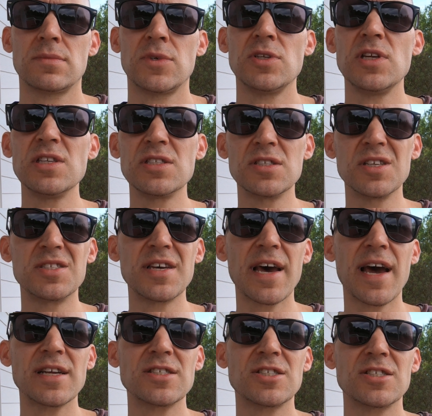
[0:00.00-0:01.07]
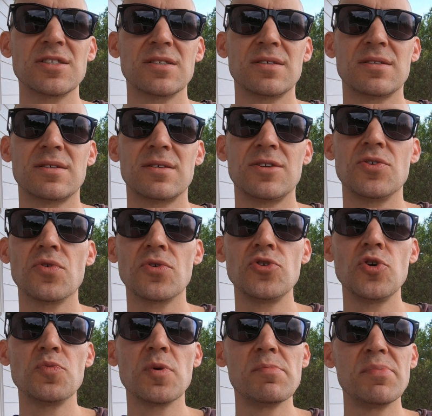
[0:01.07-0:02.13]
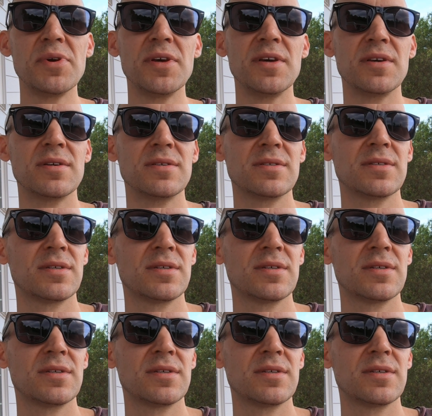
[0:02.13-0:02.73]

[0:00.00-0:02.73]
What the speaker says: You need to detach. You're a human being.